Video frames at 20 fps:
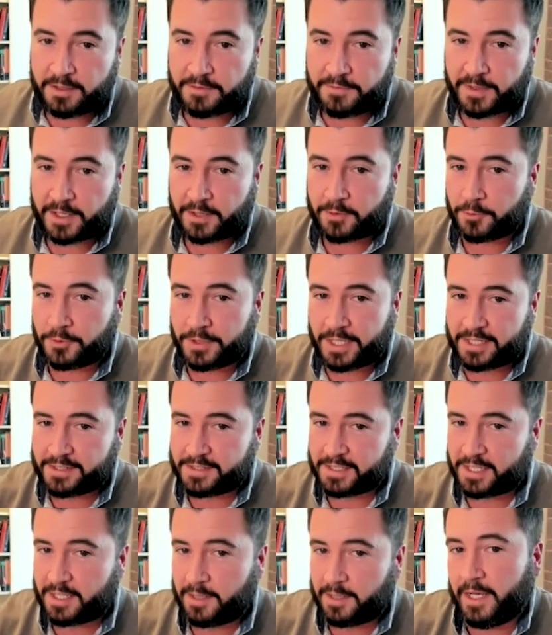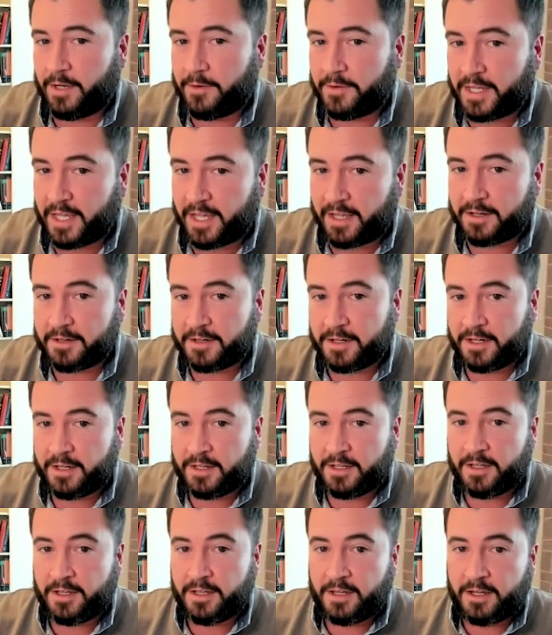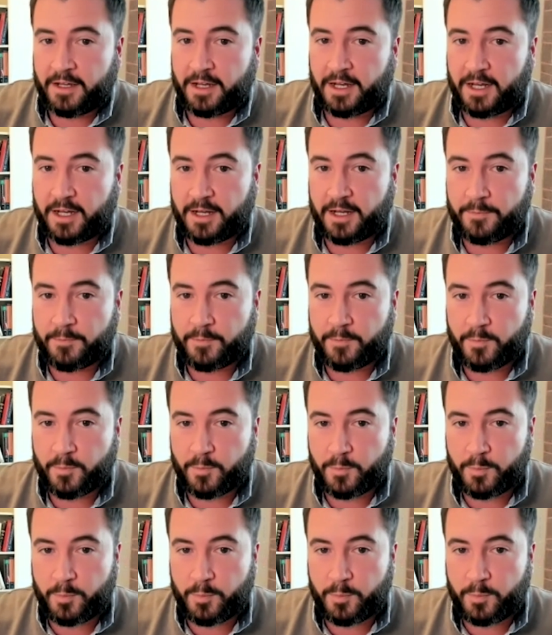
The final rule hasn't come out yet. Um,